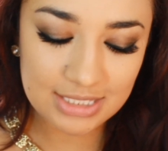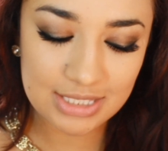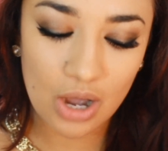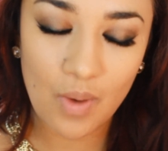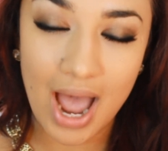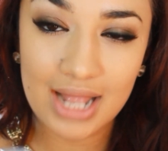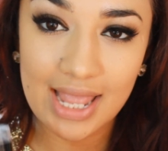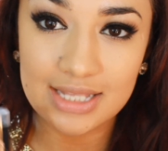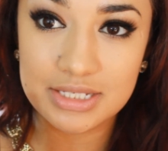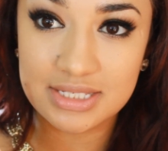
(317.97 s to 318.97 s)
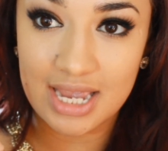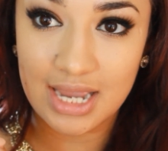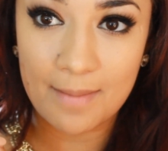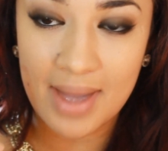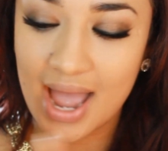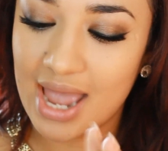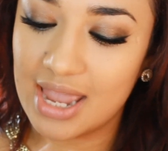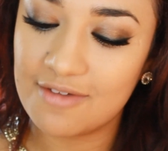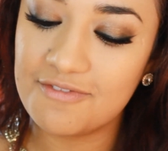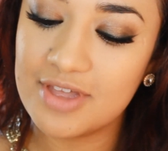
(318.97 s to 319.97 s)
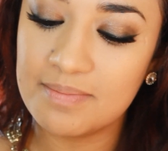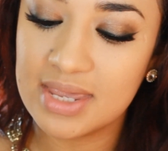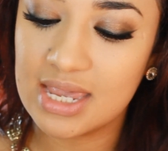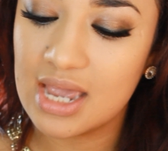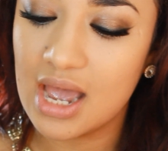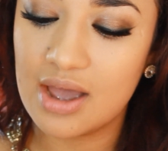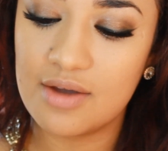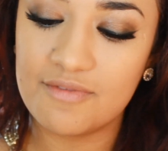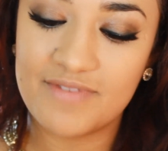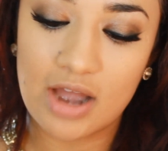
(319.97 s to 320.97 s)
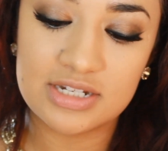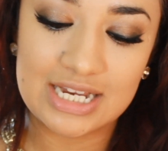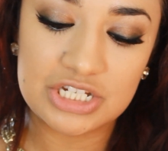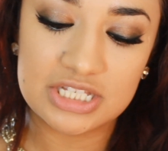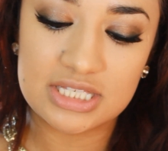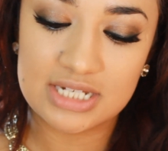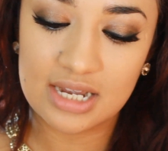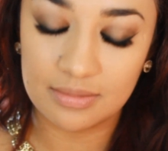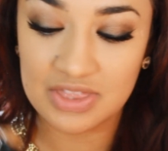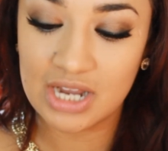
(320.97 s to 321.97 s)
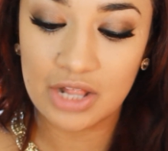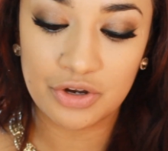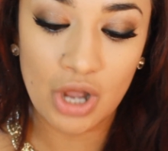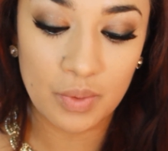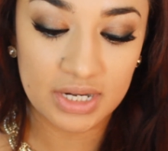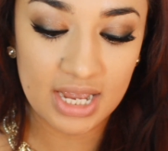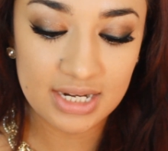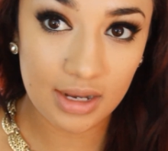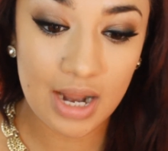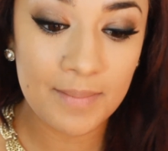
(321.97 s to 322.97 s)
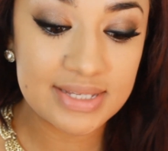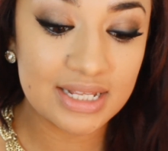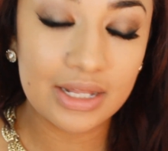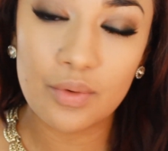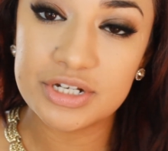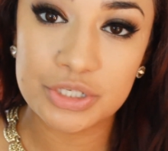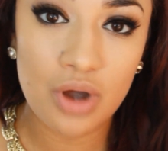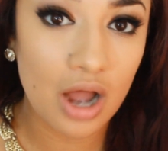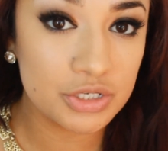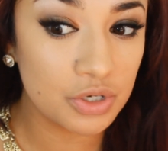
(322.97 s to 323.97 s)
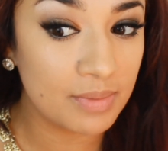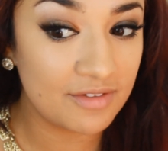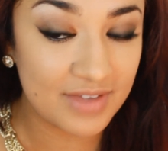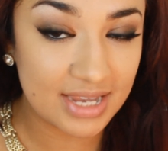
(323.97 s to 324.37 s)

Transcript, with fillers: So I like to take my Fit Me foundation stick in the color Coconut, and I'm basically going to contour my